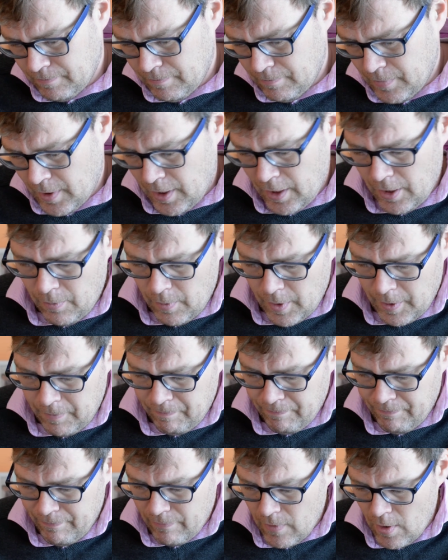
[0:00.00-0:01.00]
But anyway,
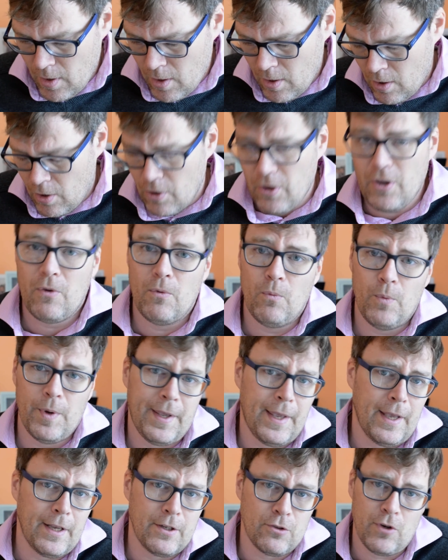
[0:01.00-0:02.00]
we
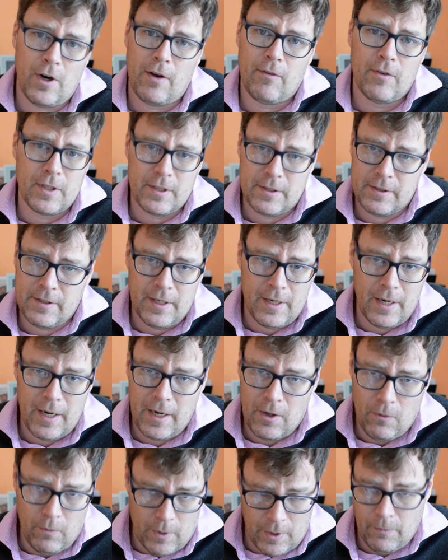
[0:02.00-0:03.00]
can't travel to see it
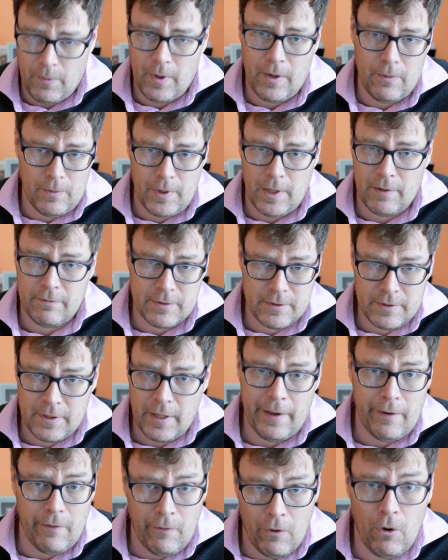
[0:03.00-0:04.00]
anyway. We have to
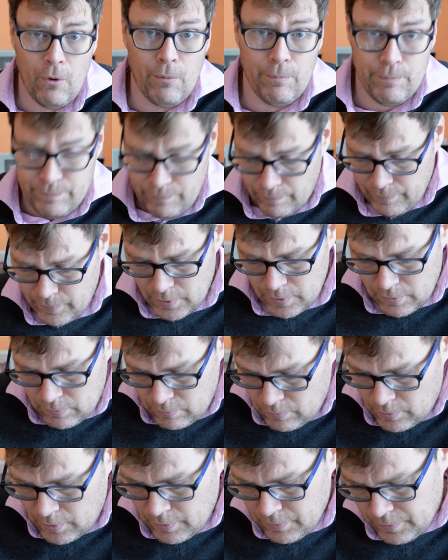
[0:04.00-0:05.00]
stay at home. You
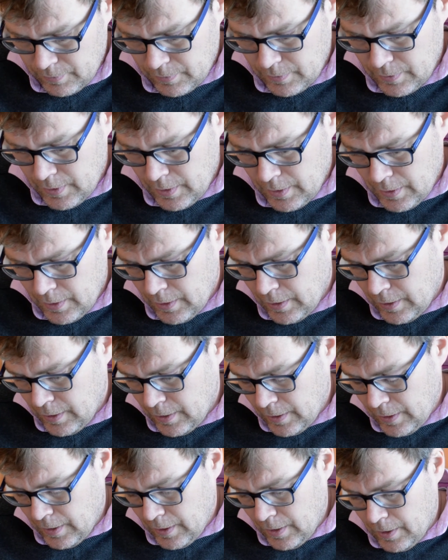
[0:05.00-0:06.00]
know.
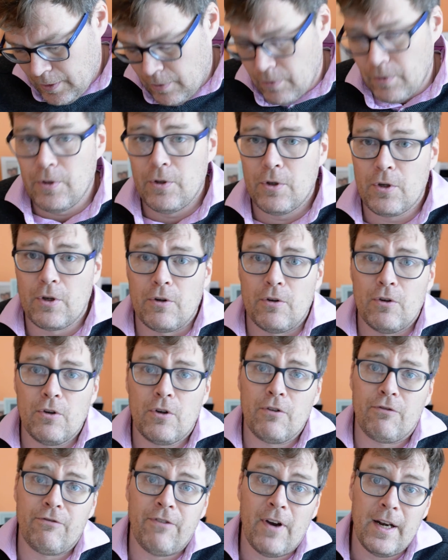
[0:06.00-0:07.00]
Well, you
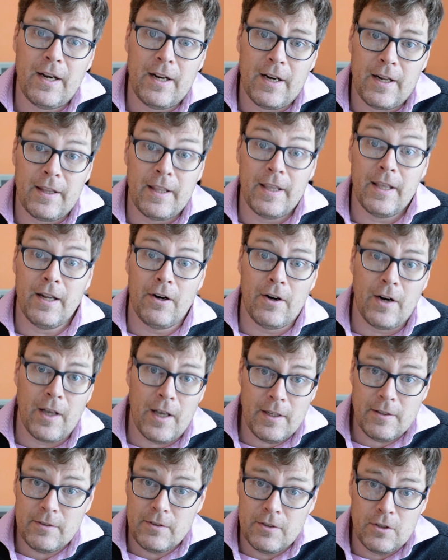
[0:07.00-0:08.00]
could find it on the
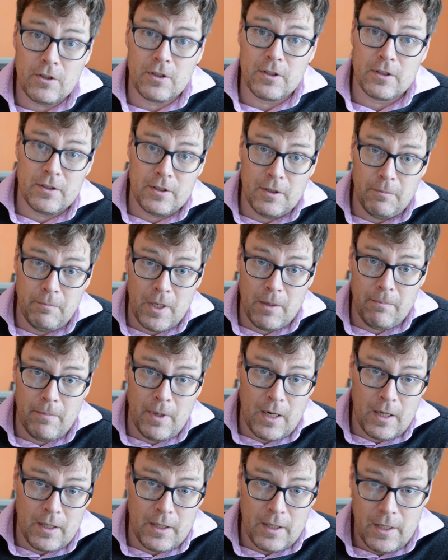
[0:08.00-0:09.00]
internet, and you could see Big
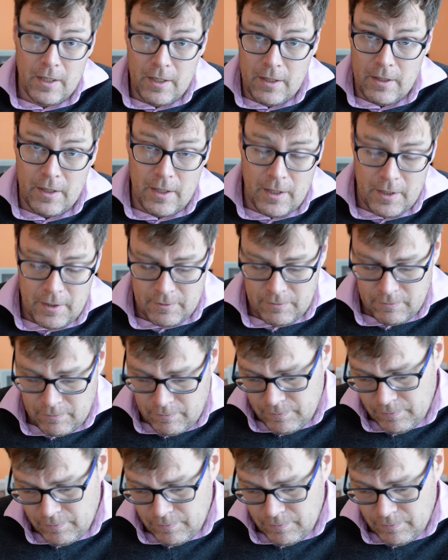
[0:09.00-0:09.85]
Ben on the internet.